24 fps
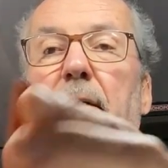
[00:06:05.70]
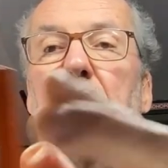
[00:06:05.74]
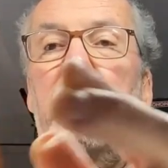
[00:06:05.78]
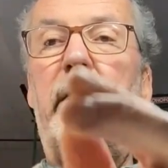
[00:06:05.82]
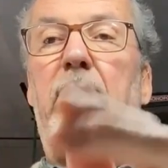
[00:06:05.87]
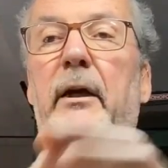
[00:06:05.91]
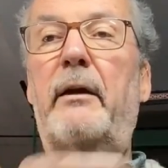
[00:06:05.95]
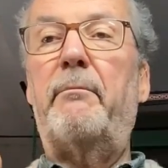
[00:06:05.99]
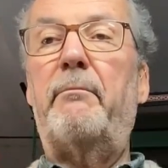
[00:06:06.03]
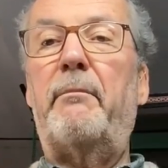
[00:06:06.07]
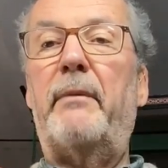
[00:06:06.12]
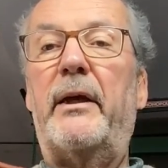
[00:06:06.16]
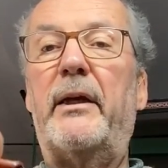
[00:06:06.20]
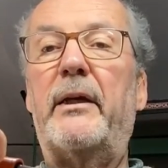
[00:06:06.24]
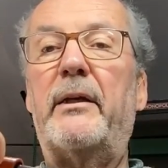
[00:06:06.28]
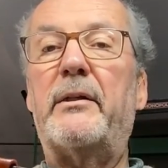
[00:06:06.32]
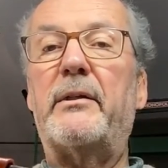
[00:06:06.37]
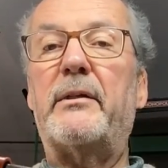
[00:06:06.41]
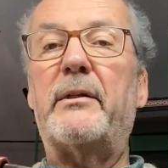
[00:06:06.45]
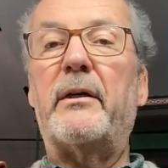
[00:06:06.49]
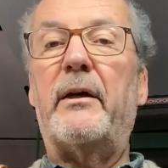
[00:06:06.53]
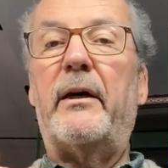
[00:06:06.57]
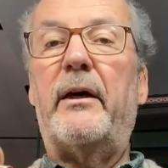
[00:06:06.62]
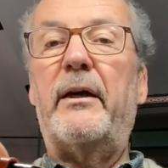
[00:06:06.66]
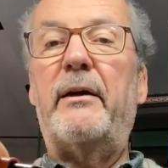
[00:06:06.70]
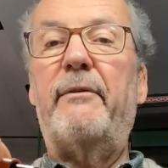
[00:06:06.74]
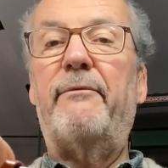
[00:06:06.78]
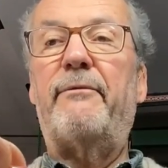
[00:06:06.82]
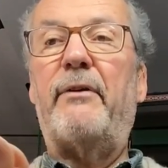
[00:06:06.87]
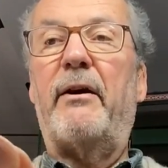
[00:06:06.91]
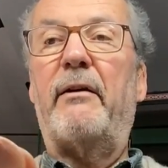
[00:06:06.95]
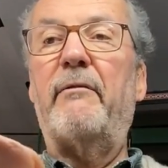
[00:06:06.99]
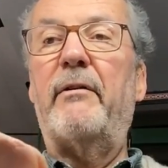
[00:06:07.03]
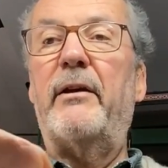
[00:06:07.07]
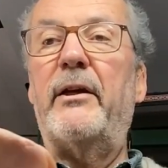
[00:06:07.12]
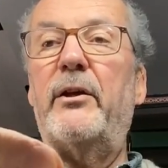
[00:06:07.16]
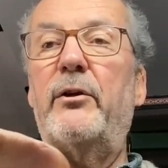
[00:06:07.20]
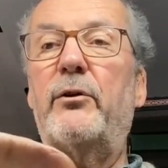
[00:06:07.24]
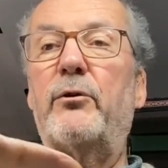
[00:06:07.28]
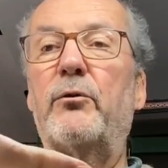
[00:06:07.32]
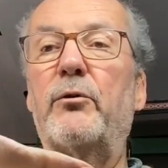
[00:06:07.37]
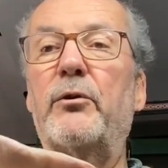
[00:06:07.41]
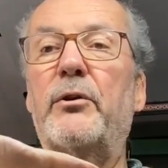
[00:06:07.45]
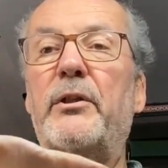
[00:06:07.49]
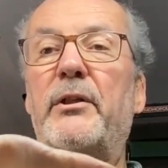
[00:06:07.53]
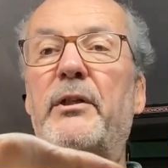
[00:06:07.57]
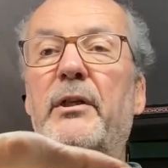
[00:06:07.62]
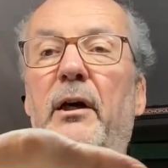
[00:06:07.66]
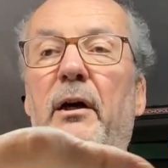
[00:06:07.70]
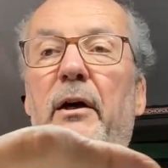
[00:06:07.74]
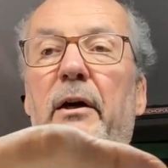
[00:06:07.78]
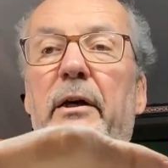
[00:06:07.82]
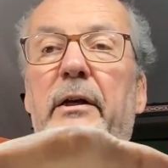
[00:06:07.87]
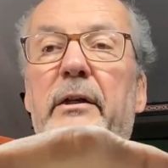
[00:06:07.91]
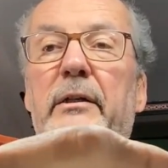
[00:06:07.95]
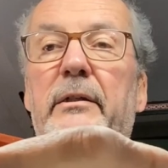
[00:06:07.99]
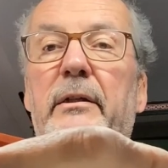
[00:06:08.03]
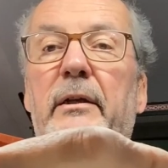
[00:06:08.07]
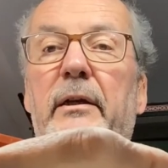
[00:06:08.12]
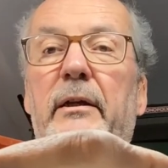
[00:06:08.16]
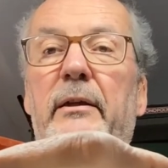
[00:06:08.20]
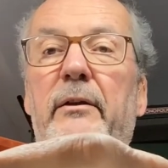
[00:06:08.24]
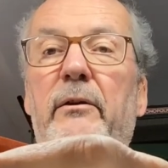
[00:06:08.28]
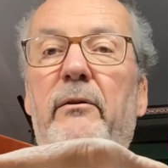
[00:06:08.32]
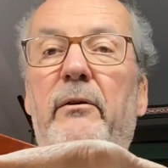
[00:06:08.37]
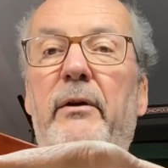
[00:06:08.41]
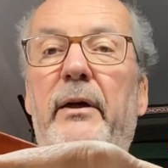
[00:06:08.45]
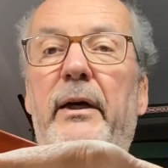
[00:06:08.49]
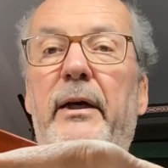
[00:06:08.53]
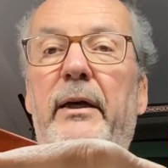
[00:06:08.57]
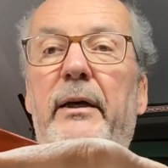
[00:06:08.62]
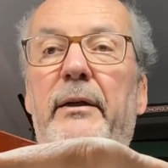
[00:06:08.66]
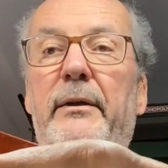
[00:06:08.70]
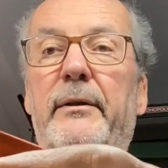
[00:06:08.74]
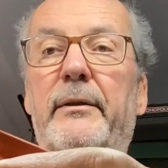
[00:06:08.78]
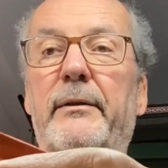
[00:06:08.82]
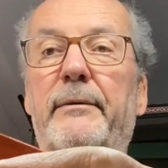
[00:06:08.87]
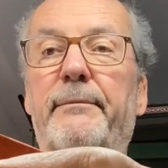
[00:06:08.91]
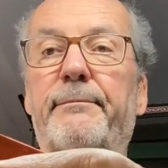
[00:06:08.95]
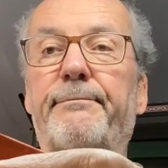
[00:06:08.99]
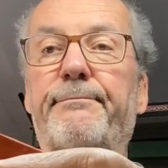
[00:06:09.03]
it makes a very good size in your hand.